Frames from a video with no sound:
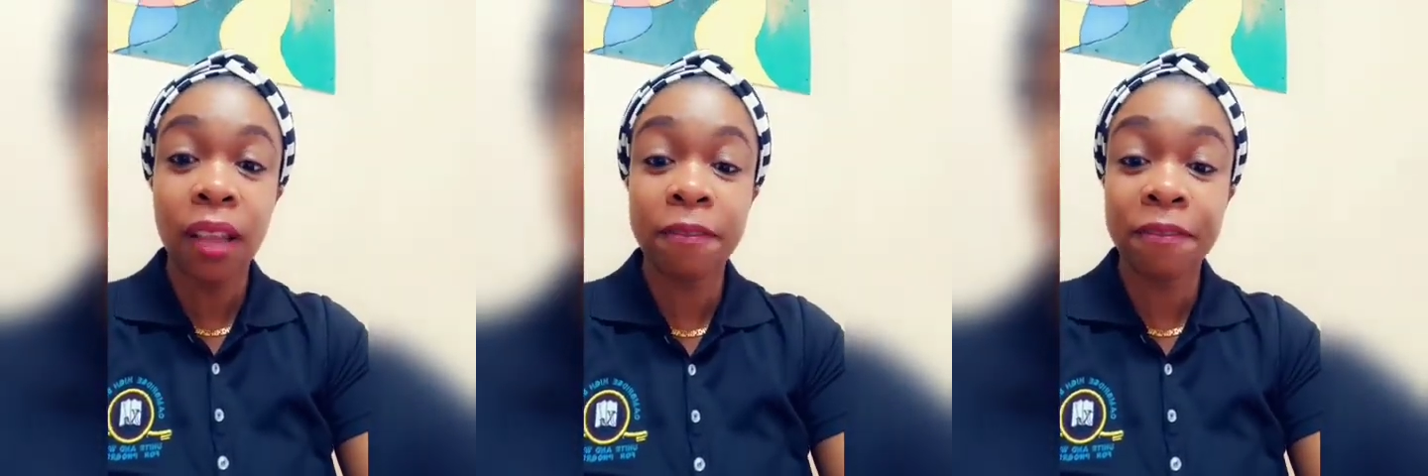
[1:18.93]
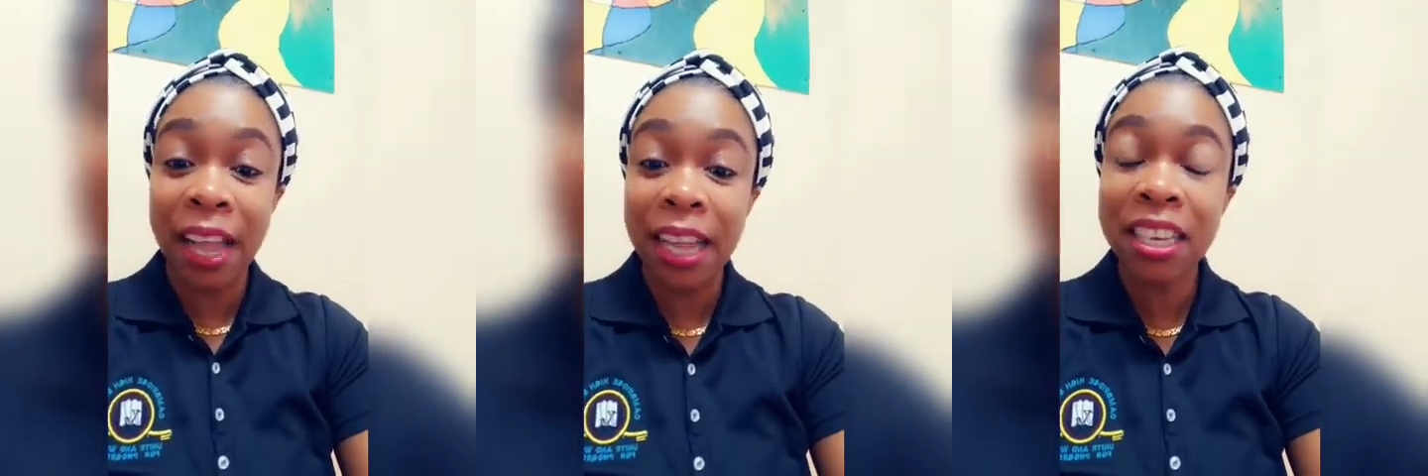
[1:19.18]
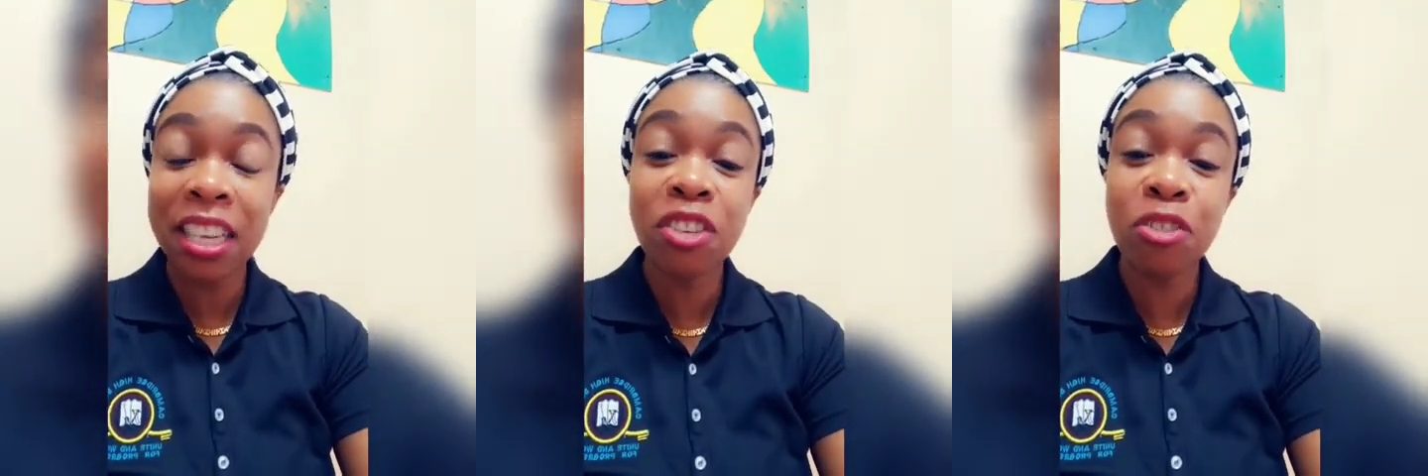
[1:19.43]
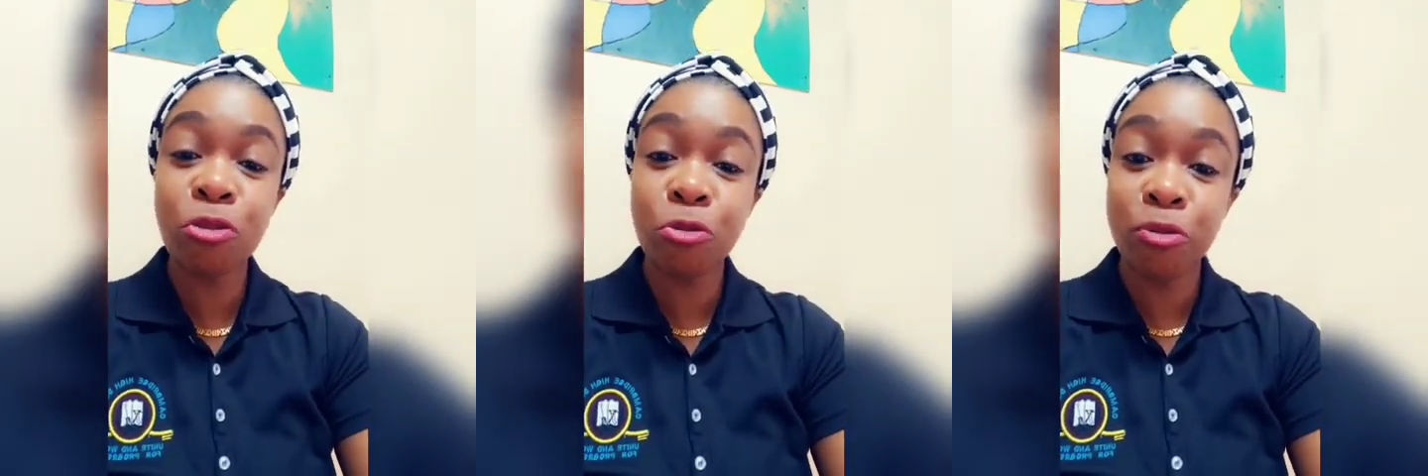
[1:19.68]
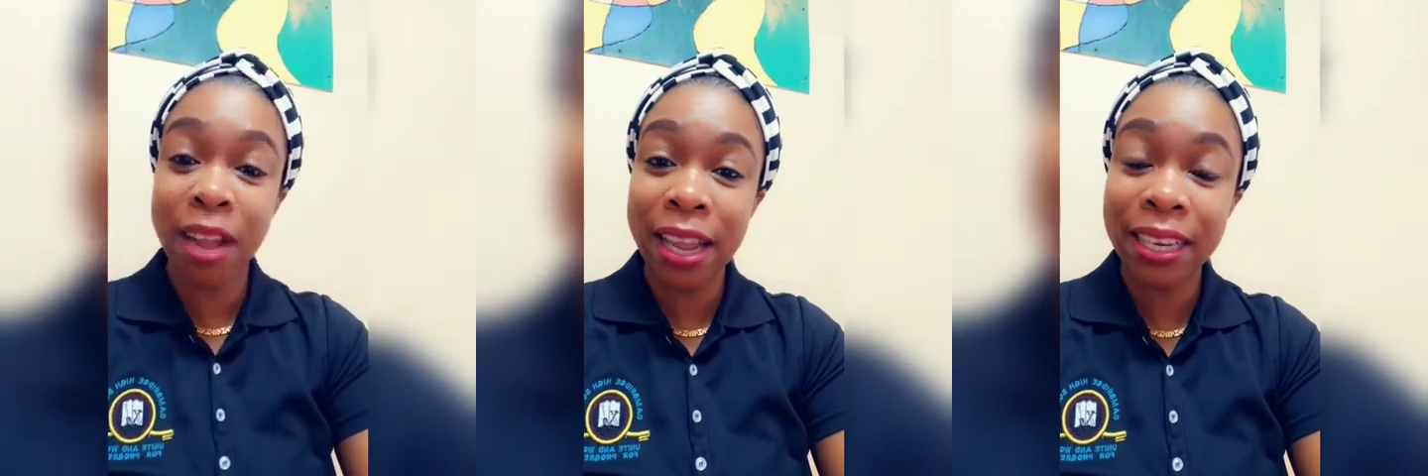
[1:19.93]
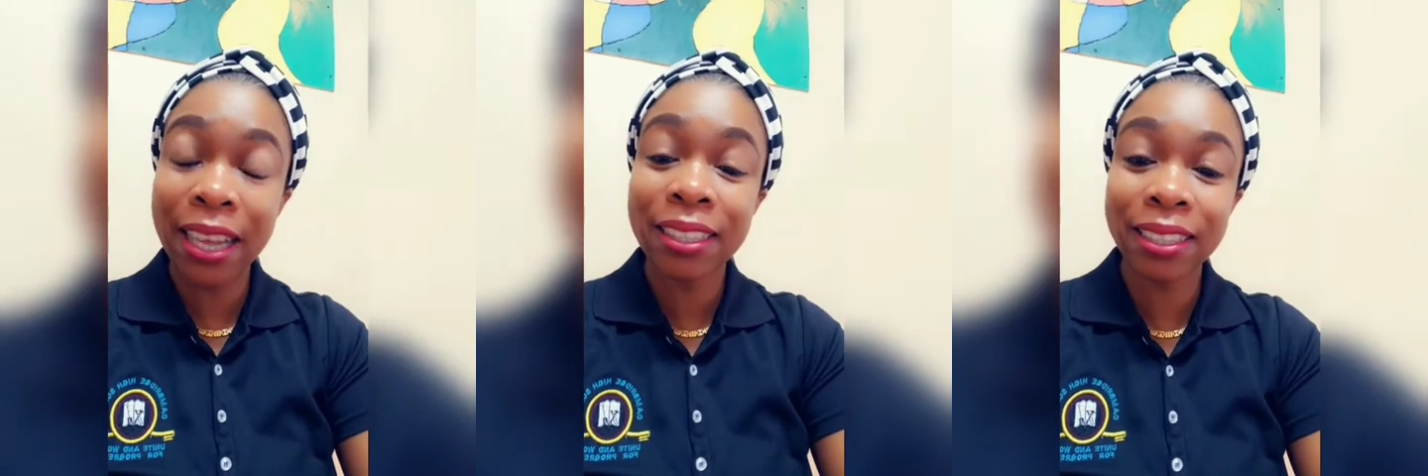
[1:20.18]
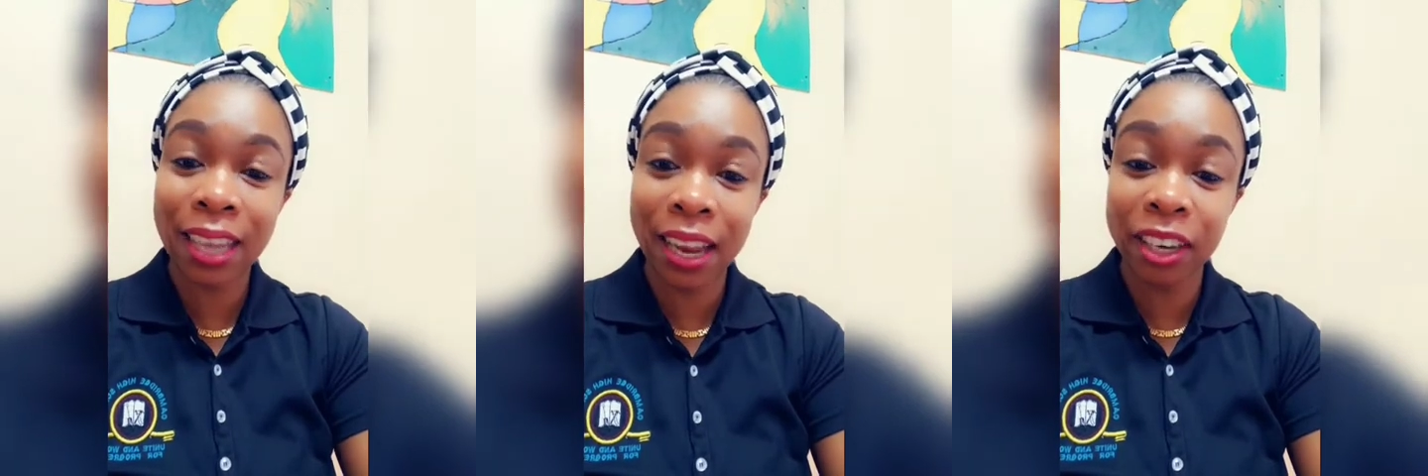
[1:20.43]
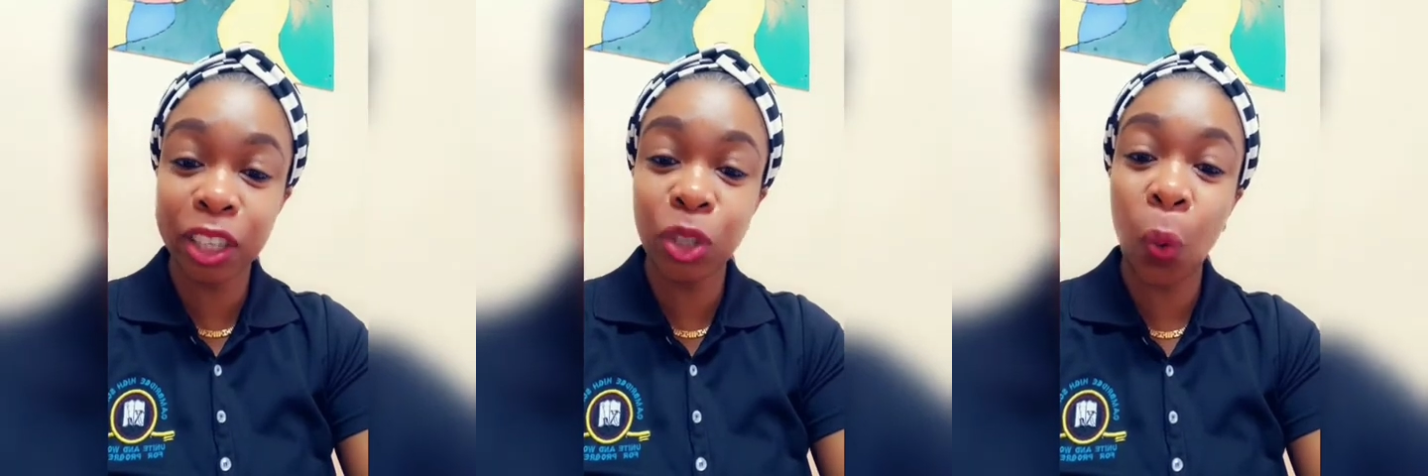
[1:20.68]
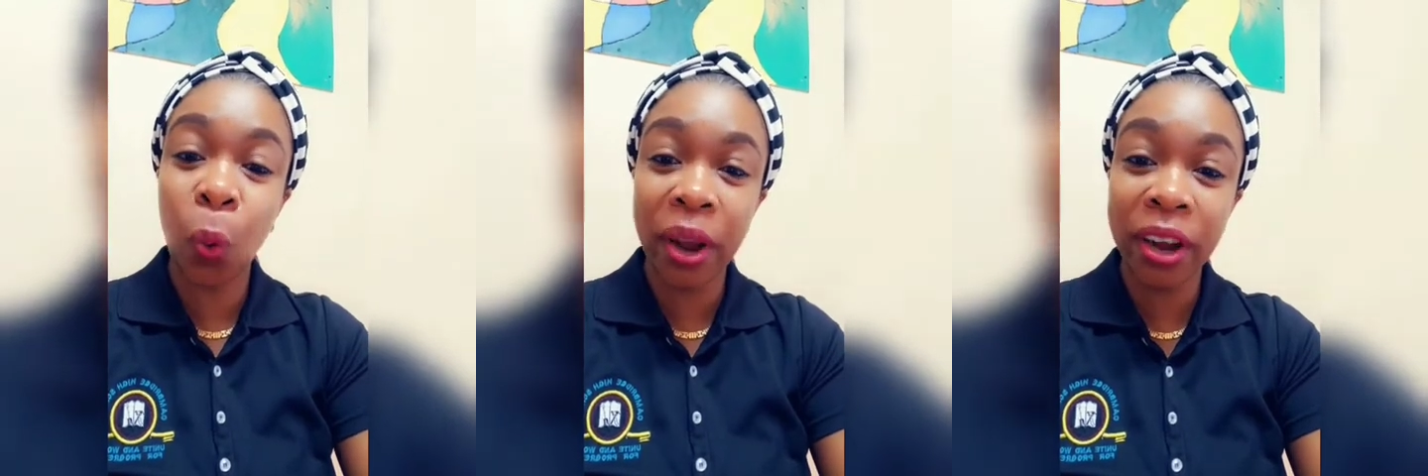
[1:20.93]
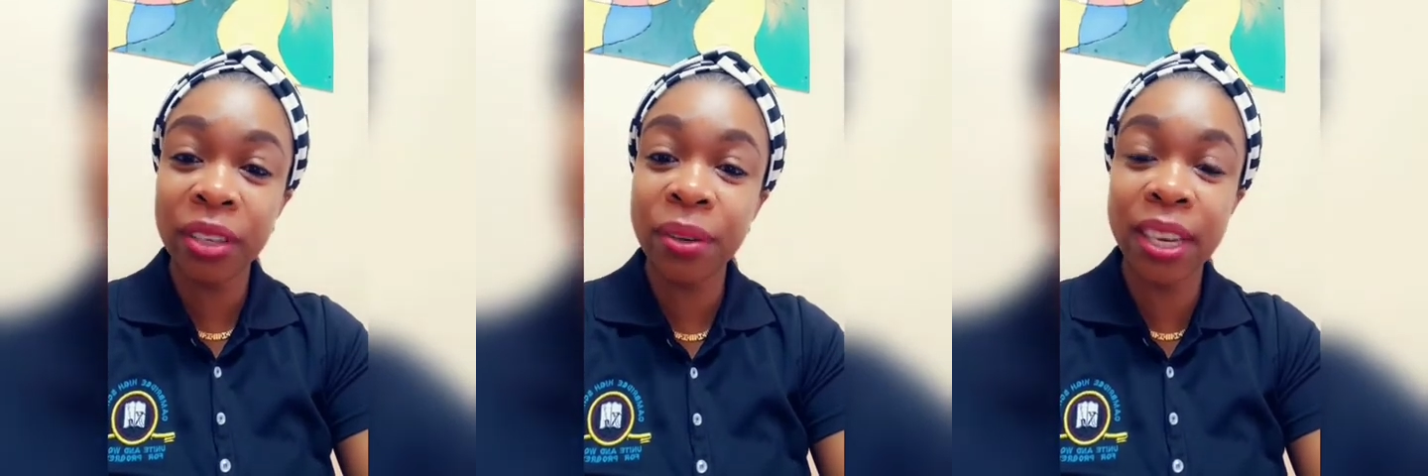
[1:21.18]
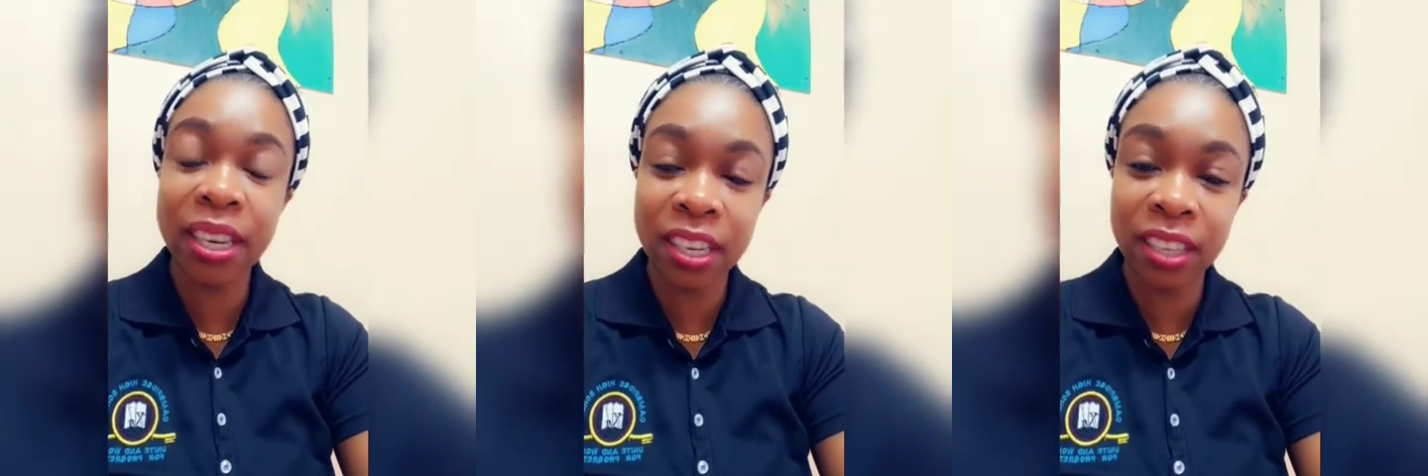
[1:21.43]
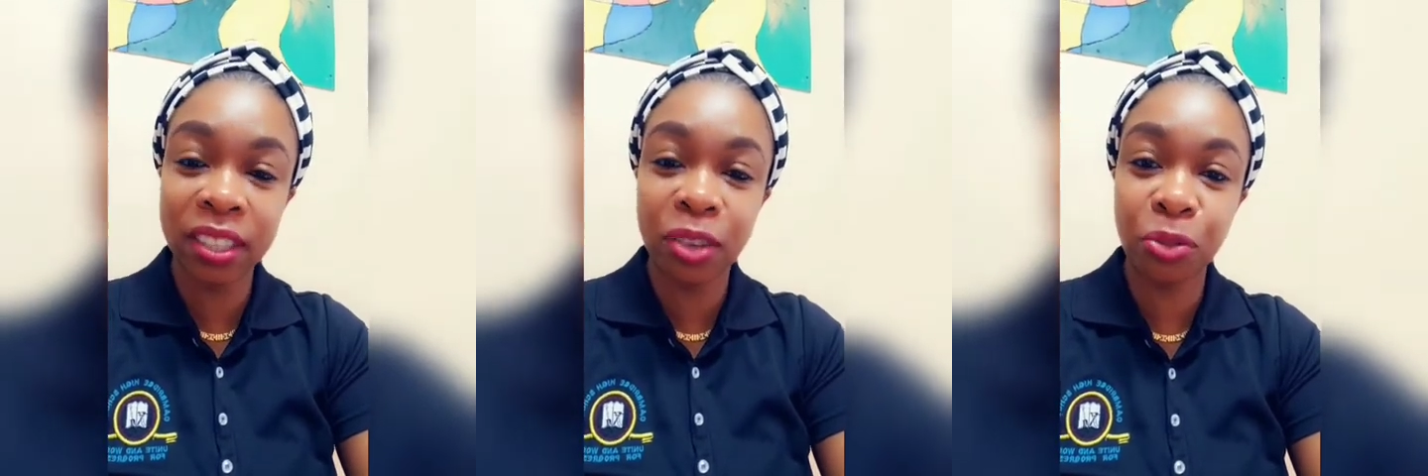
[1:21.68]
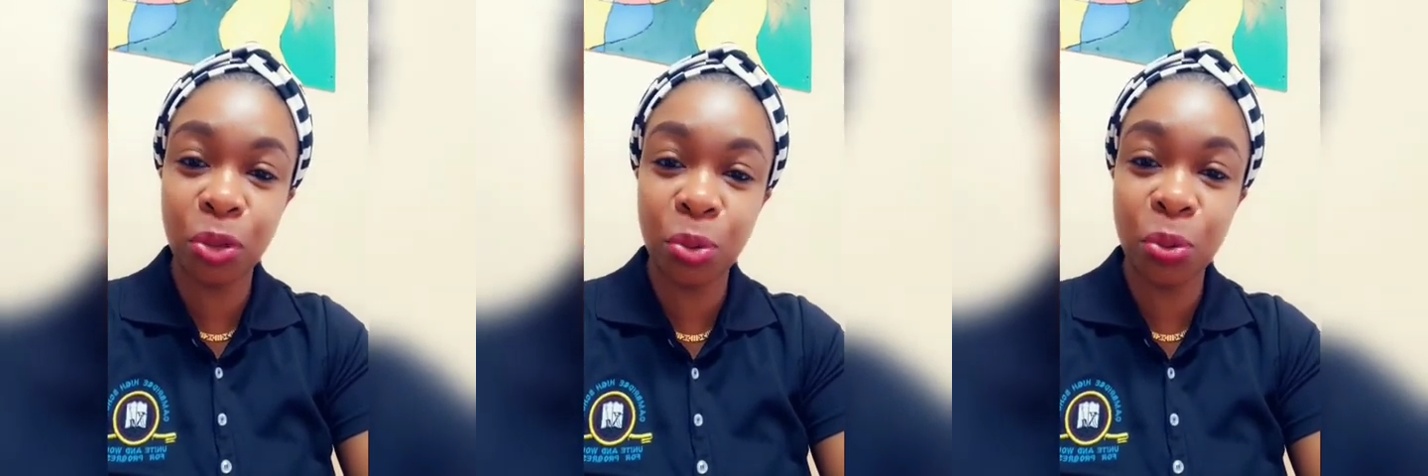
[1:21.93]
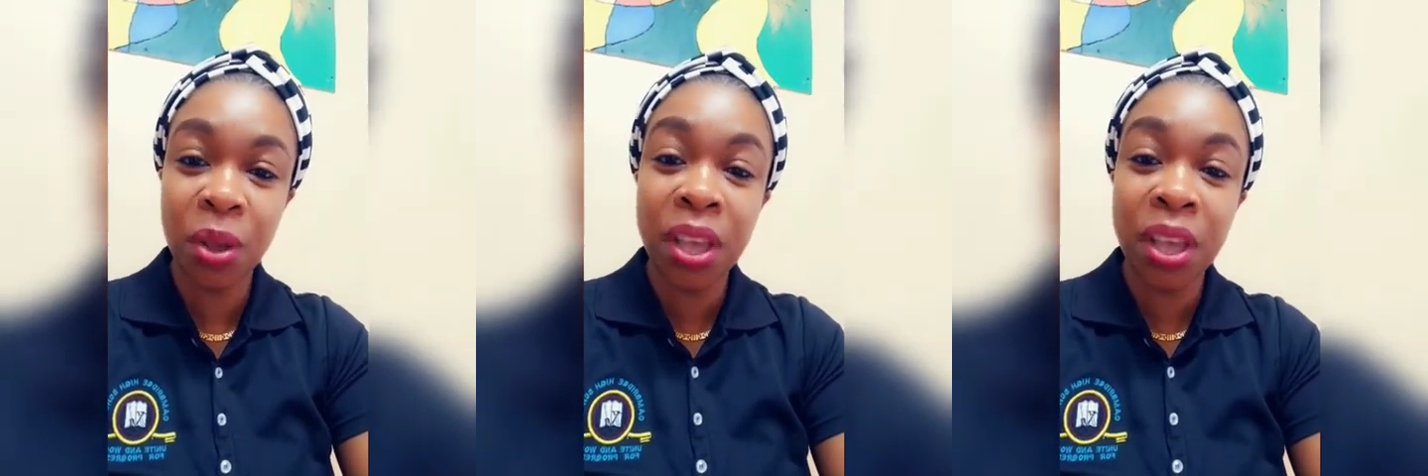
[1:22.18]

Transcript: finding the right attire to wear to an interview